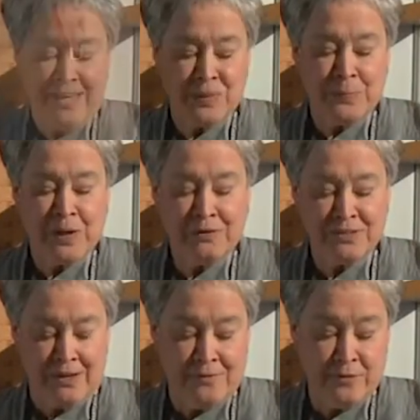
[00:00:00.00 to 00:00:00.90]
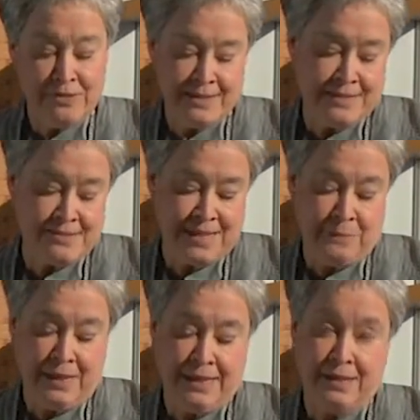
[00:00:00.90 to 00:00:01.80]
At the post-conference EC
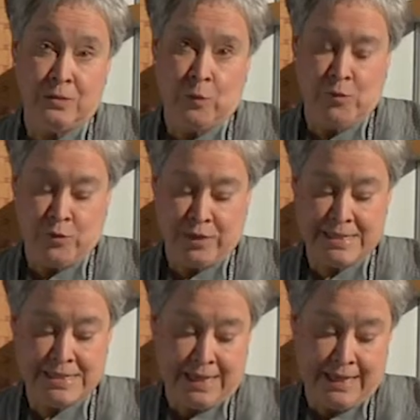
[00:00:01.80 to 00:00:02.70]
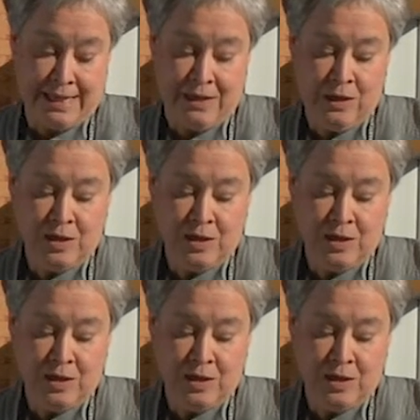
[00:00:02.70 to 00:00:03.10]
meeting in Northern Kentucky,